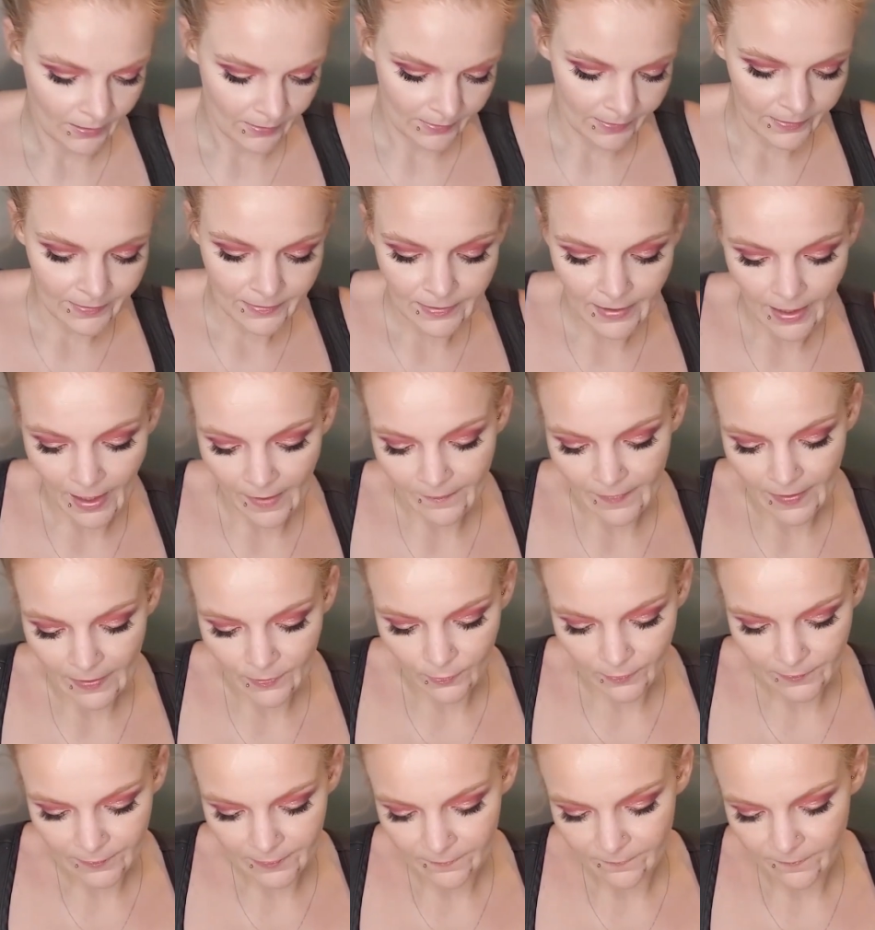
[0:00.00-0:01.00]
Yeah, they
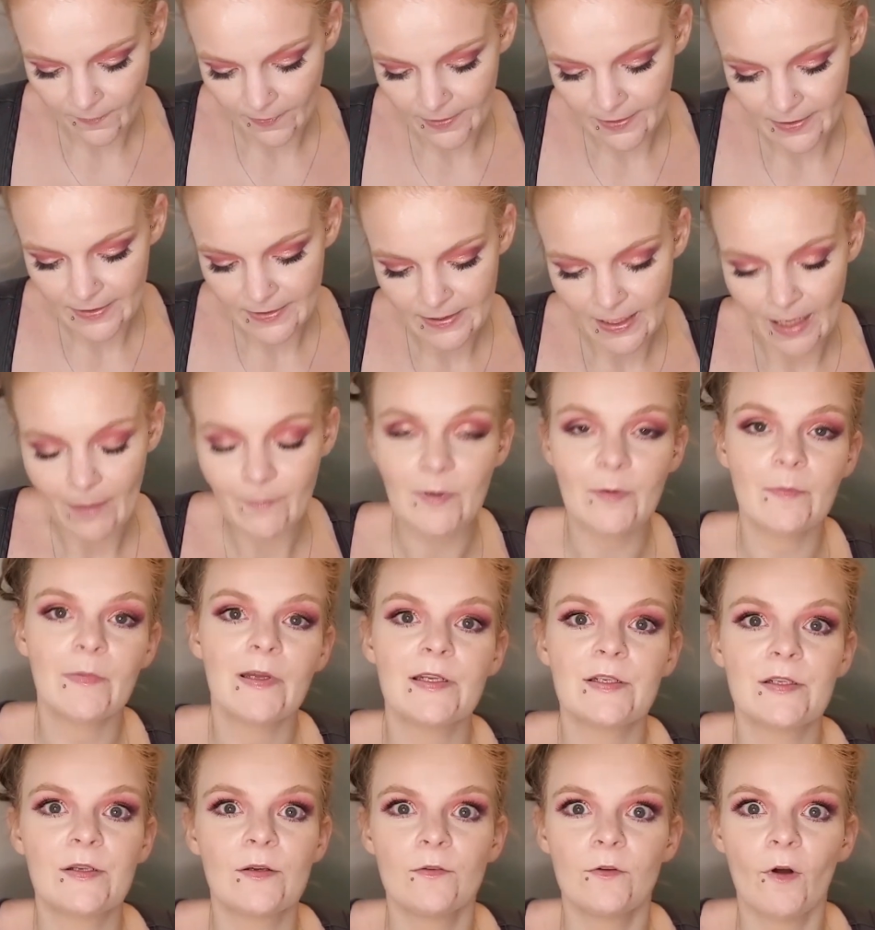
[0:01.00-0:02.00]
look the fucking same to me
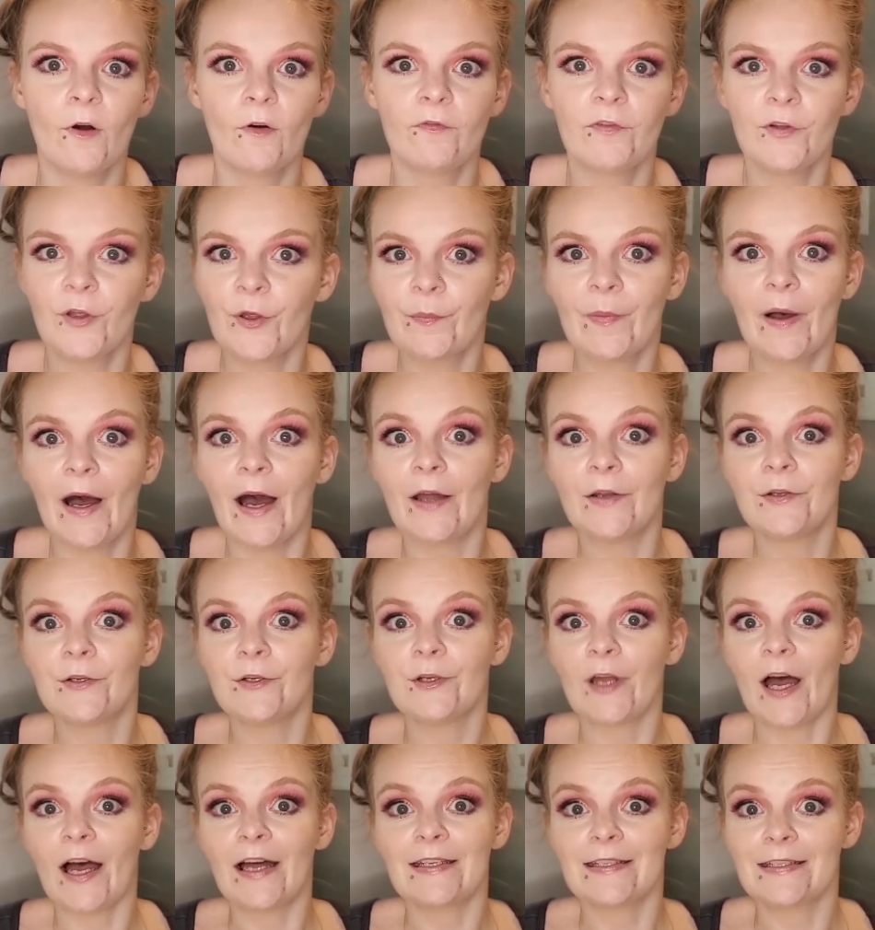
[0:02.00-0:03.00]
too. Don't feel bad. You're
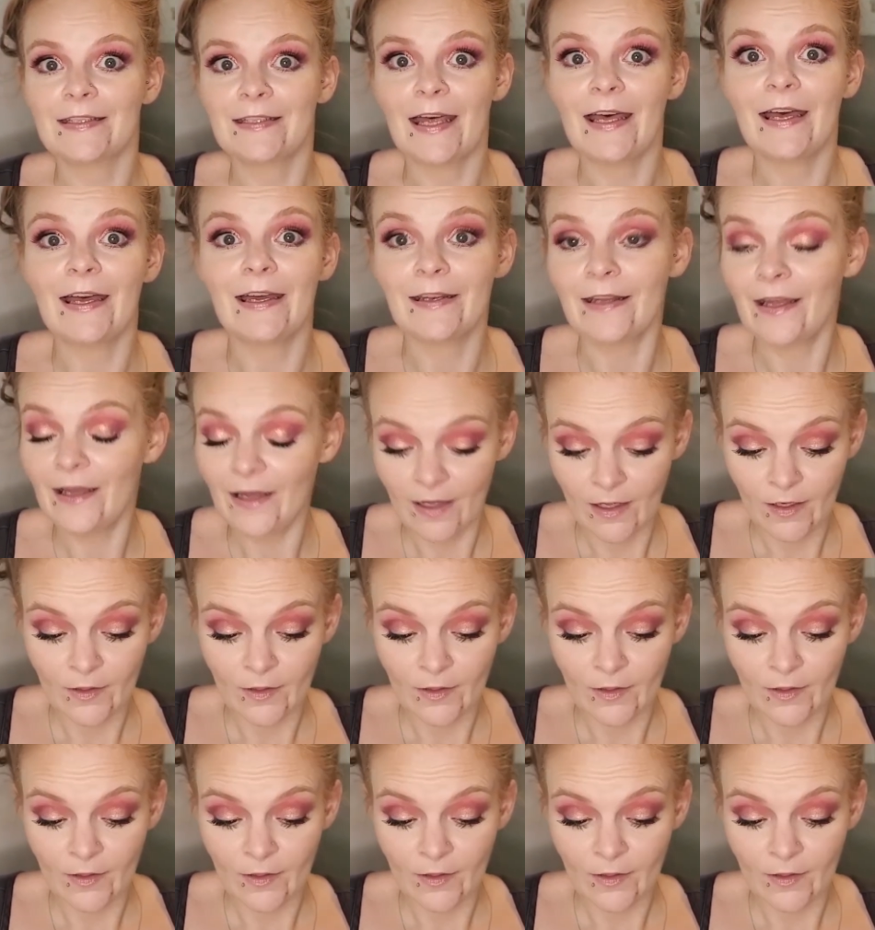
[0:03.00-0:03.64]
not insane.